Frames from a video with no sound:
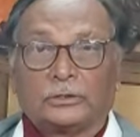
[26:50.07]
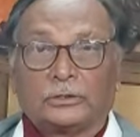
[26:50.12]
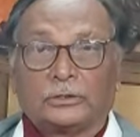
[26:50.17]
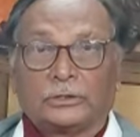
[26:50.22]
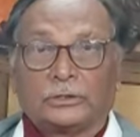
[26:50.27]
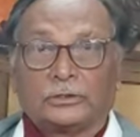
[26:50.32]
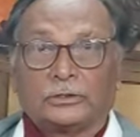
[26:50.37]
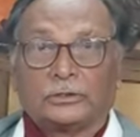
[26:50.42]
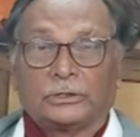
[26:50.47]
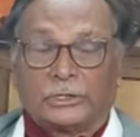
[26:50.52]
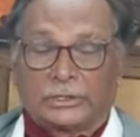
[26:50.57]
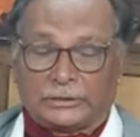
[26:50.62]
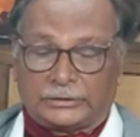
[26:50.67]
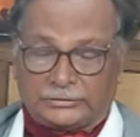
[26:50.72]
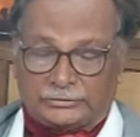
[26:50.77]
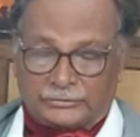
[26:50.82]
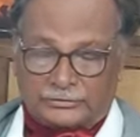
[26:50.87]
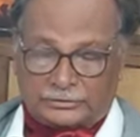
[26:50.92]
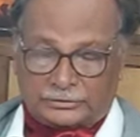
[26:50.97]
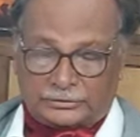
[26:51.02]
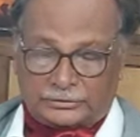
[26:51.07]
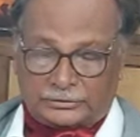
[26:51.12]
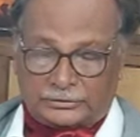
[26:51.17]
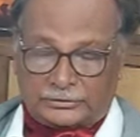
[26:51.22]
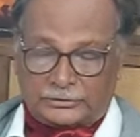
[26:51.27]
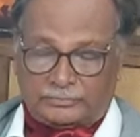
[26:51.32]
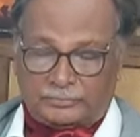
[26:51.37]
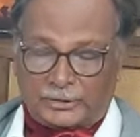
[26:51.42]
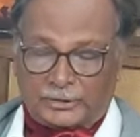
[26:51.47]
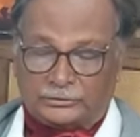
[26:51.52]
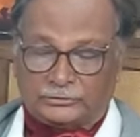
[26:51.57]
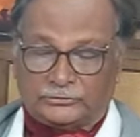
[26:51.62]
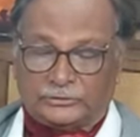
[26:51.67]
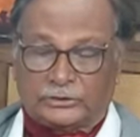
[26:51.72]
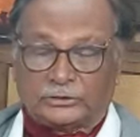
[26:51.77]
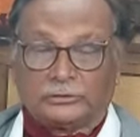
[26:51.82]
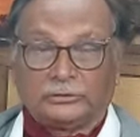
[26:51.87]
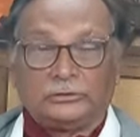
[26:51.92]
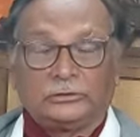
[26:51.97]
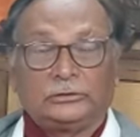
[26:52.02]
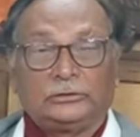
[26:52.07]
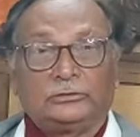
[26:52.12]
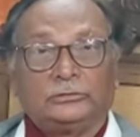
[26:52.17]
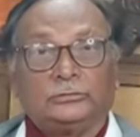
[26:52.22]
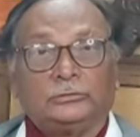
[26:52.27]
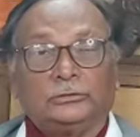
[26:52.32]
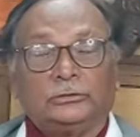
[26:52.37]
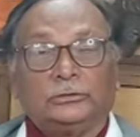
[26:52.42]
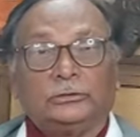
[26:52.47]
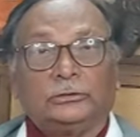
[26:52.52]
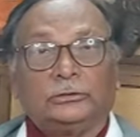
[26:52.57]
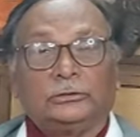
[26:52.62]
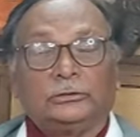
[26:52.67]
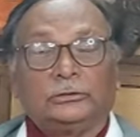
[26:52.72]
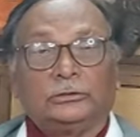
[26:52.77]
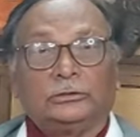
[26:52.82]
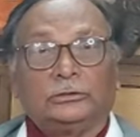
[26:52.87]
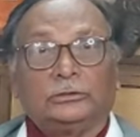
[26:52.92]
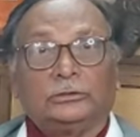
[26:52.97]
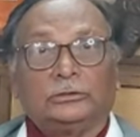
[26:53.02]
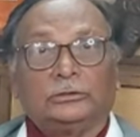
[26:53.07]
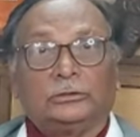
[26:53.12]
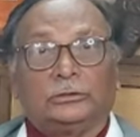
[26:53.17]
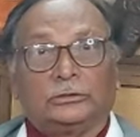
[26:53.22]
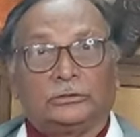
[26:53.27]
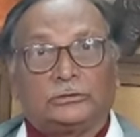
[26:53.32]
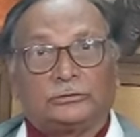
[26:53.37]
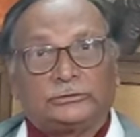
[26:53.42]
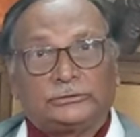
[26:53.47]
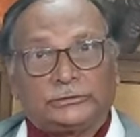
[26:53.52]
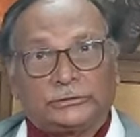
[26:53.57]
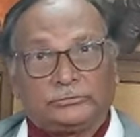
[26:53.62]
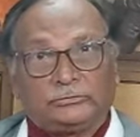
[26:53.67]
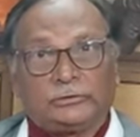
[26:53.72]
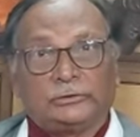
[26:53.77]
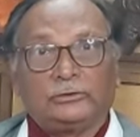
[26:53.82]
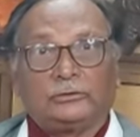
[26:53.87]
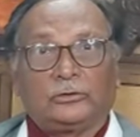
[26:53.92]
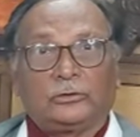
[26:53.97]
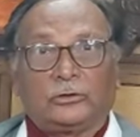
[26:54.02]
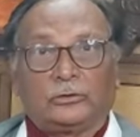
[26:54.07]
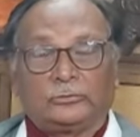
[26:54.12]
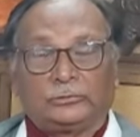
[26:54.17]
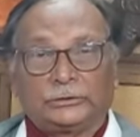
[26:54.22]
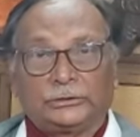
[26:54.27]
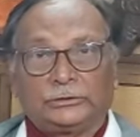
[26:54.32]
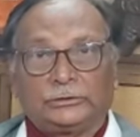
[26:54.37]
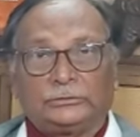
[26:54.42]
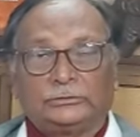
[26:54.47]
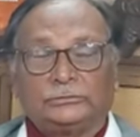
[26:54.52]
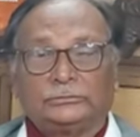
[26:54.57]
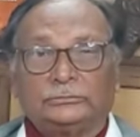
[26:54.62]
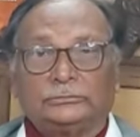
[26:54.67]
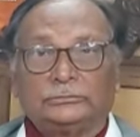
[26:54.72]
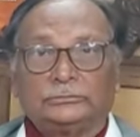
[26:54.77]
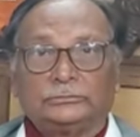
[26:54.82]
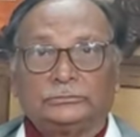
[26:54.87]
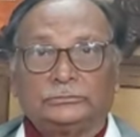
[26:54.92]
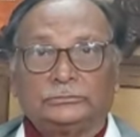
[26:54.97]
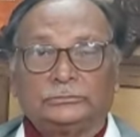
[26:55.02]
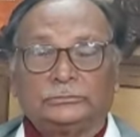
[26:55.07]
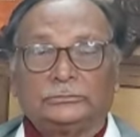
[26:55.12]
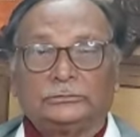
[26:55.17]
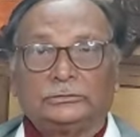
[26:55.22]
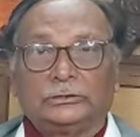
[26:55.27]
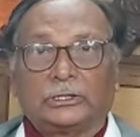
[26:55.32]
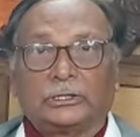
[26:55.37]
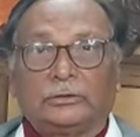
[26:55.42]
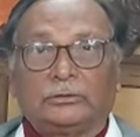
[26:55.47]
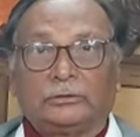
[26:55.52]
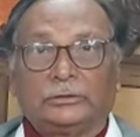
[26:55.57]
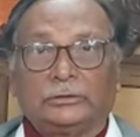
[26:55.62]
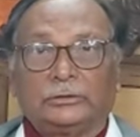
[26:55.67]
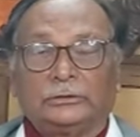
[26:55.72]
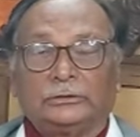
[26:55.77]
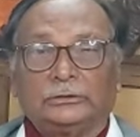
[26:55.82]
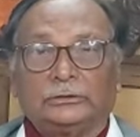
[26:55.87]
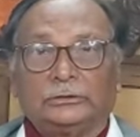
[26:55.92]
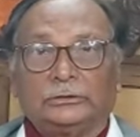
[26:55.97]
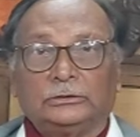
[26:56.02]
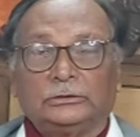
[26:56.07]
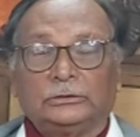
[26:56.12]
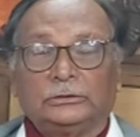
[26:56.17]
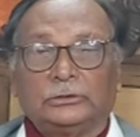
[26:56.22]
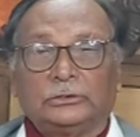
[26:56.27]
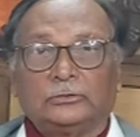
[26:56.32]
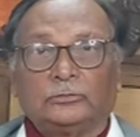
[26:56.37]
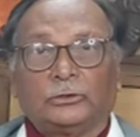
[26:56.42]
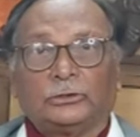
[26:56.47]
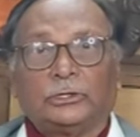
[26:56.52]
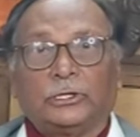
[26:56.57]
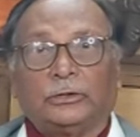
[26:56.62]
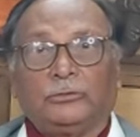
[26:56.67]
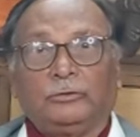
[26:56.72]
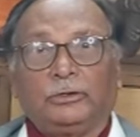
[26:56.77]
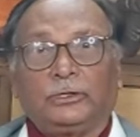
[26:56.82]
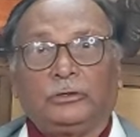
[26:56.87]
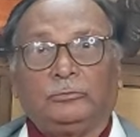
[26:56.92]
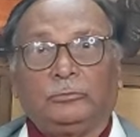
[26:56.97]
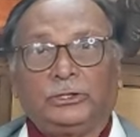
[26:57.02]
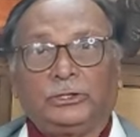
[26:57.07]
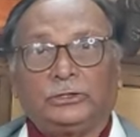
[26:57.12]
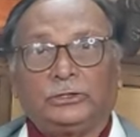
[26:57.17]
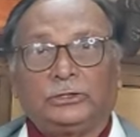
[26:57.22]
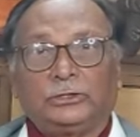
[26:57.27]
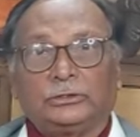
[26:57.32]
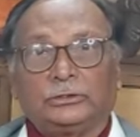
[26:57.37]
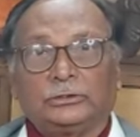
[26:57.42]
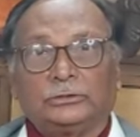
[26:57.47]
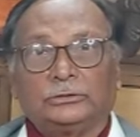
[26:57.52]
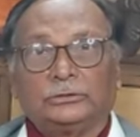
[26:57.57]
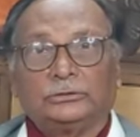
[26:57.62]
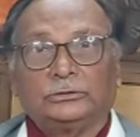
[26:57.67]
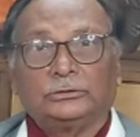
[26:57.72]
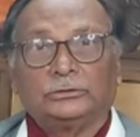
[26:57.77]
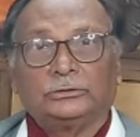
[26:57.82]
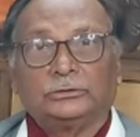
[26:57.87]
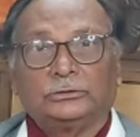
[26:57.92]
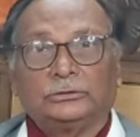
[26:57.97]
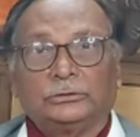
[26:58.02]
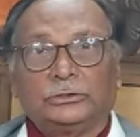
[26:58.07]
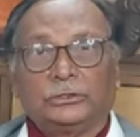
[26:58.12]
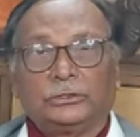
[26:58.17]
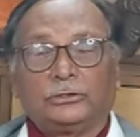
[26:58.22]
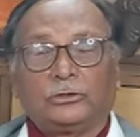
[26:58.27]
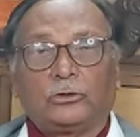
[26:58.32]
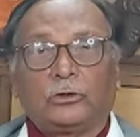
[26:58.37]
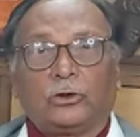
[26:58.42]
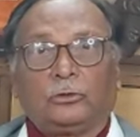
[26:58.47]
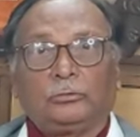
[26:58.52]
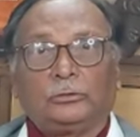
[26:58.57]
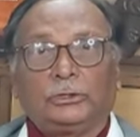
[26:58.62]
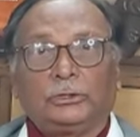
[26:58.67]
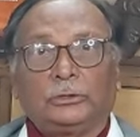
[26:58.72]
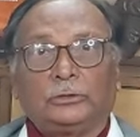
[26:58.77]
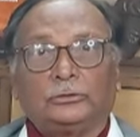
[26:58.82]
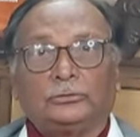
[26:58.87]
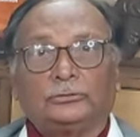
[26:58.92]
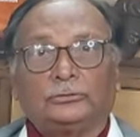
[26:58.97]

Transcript: that the Pakistani civilian government, the governor, was having a meeting in the government house.